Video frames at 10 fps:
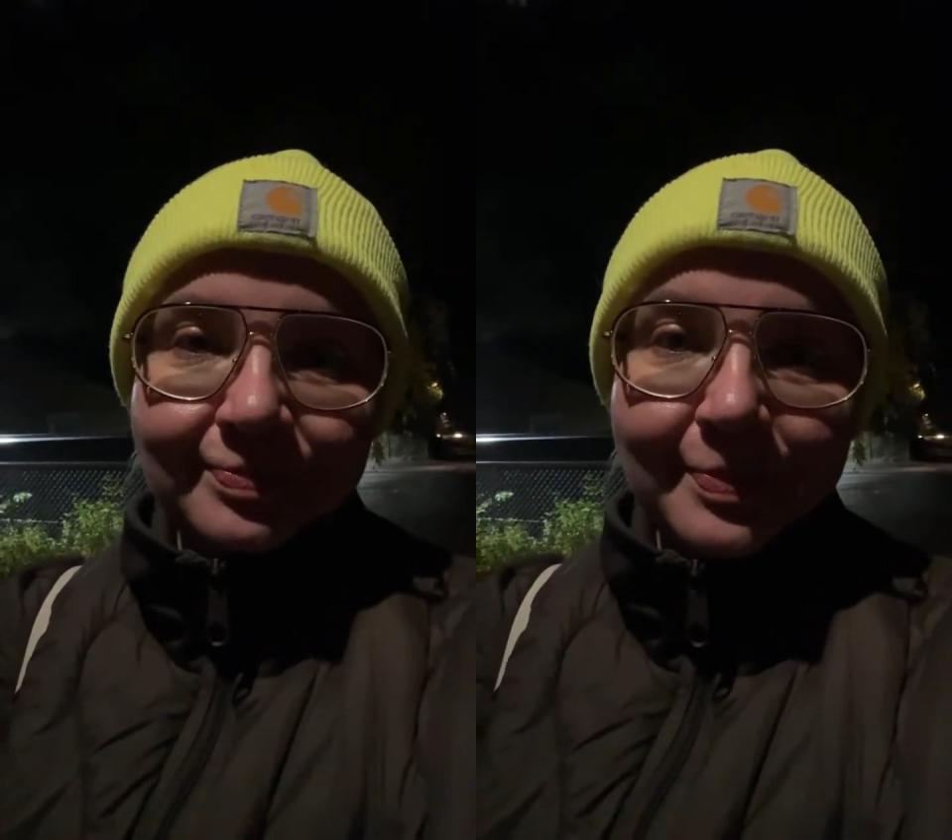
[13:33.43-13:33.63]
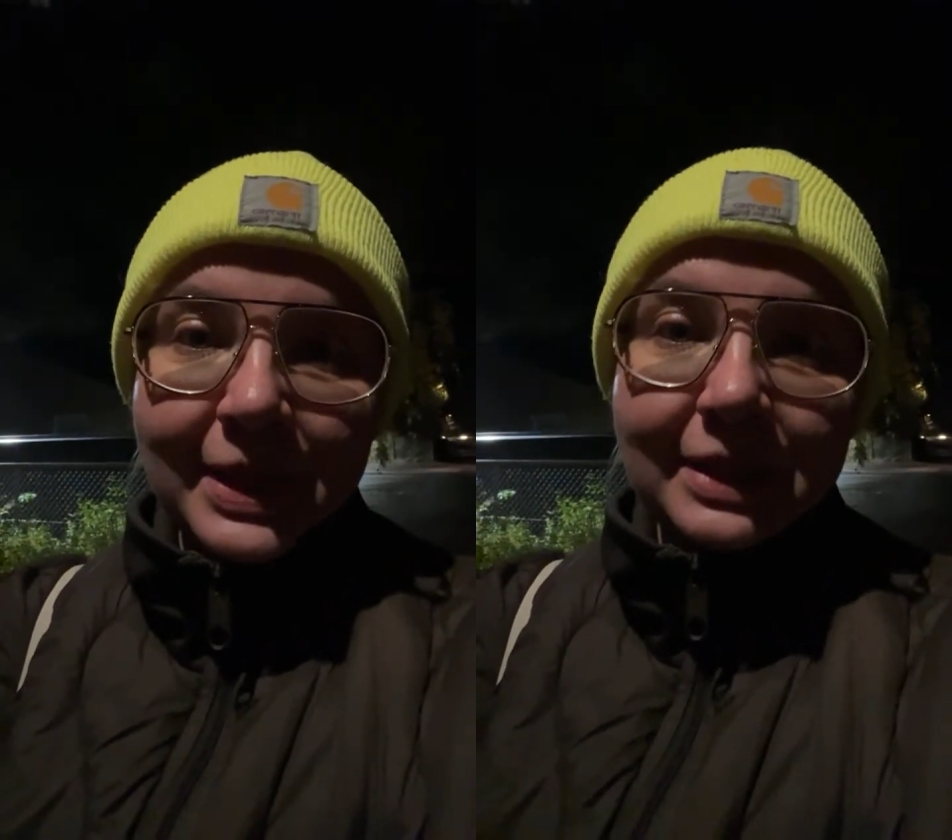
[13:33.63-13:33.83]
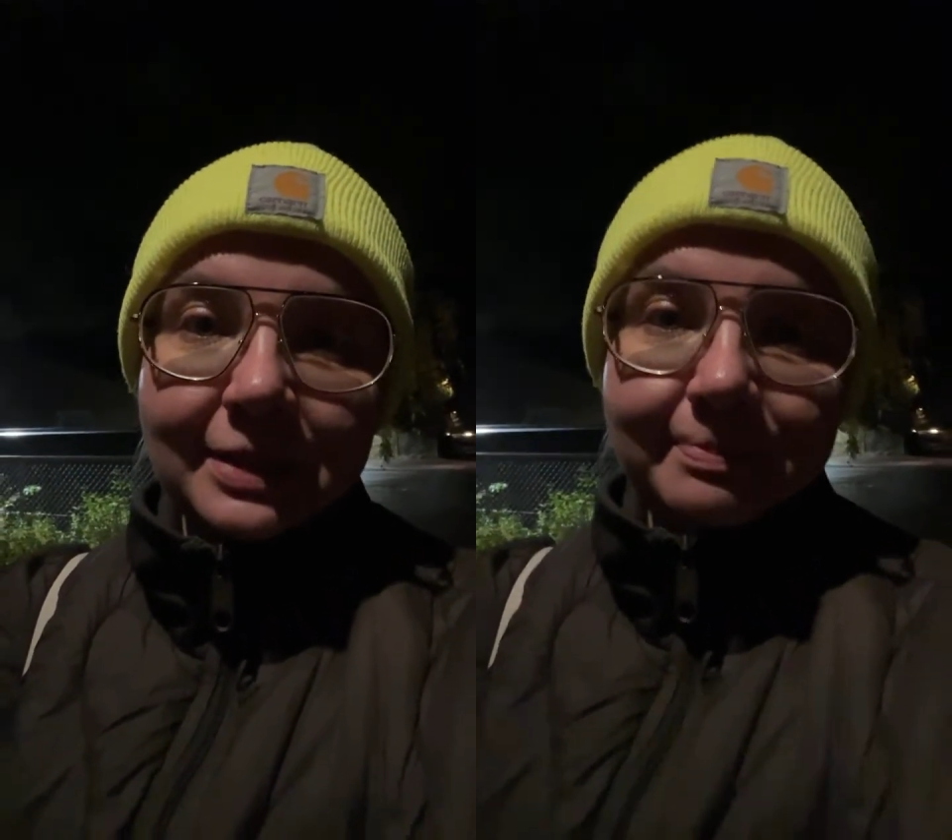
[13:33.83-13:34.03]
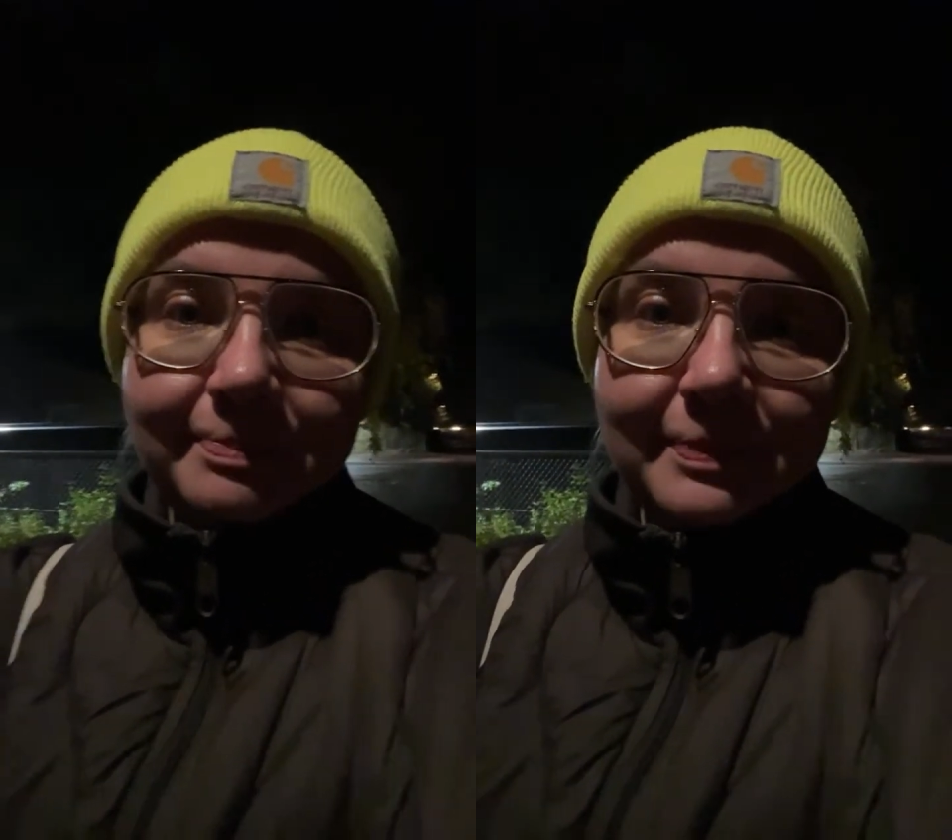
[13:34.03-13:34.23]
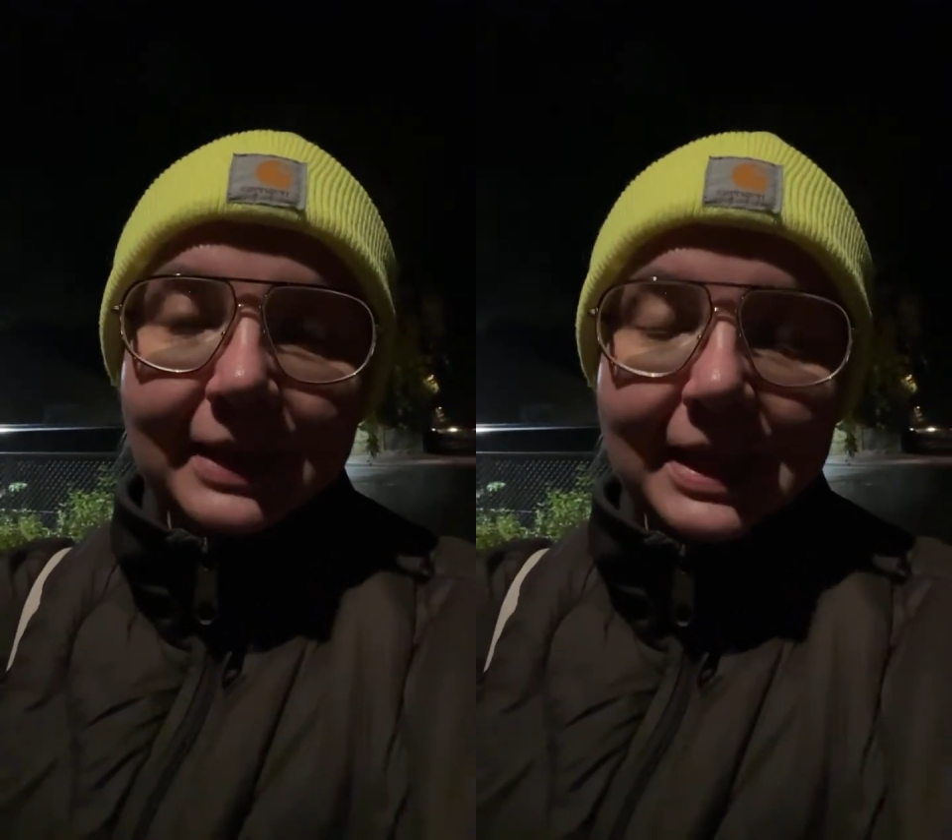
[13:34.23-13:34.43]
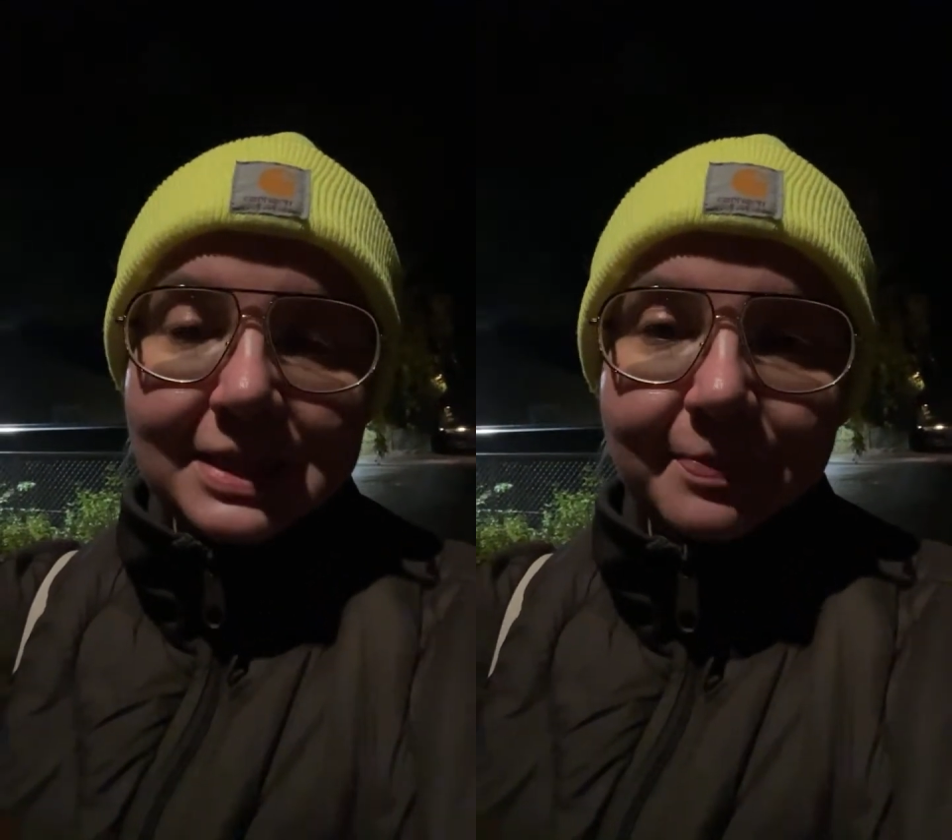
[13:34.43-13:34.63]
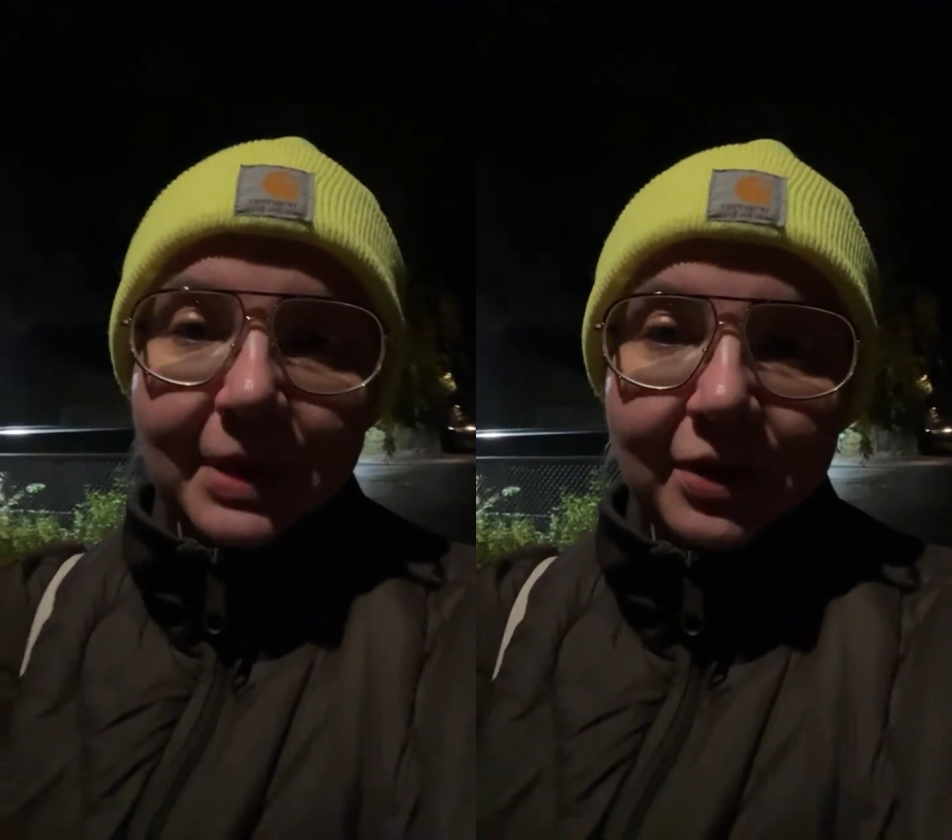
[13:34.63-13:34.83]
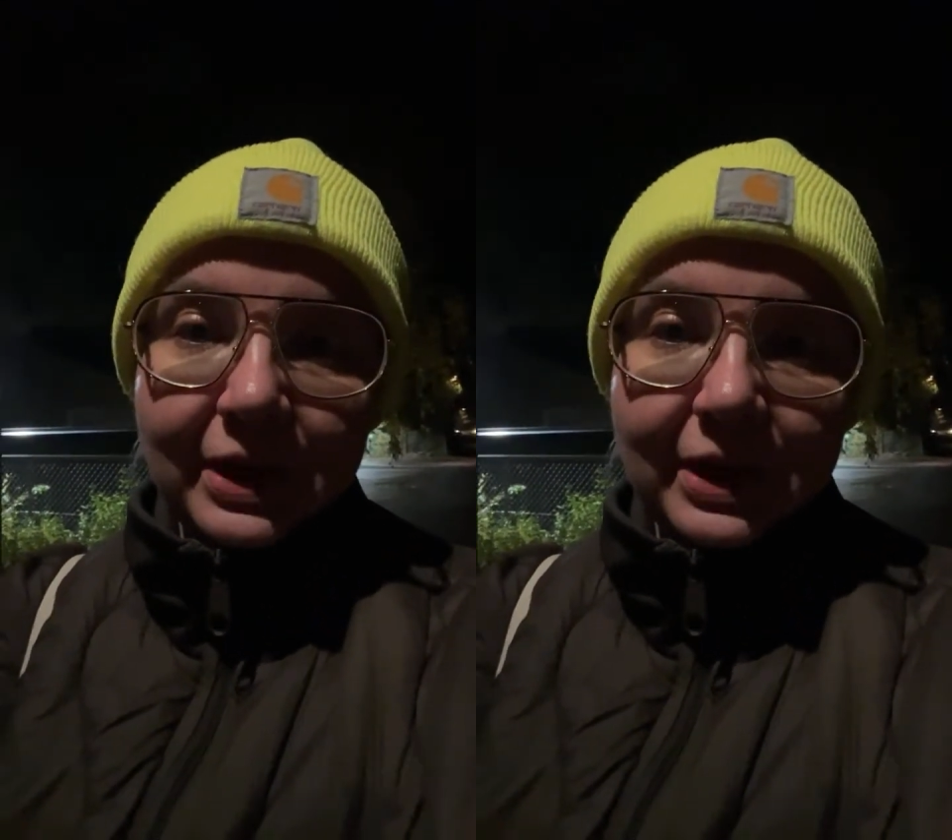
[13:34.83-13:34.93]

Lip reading: But that's about